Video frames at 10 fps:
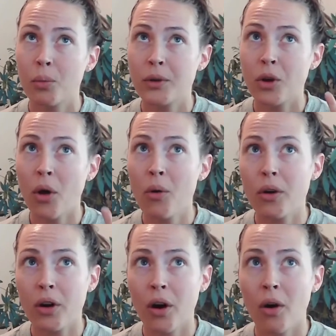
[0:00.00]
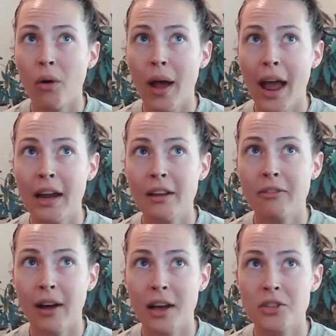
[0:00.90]
we don't go
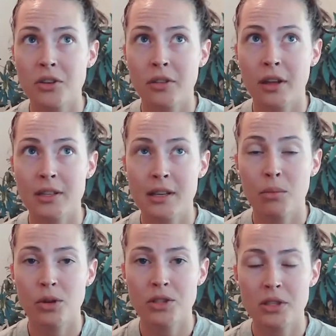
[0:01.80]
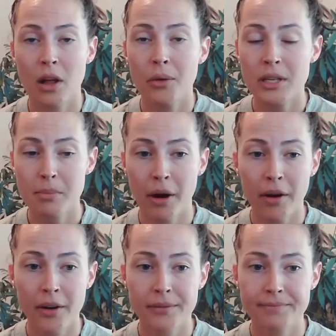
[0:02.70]
any faster than someone's slowest
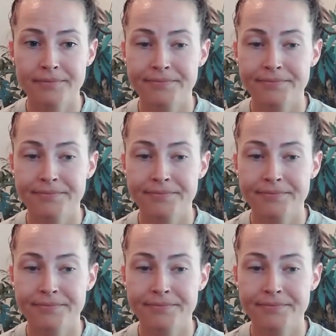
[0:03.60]
part.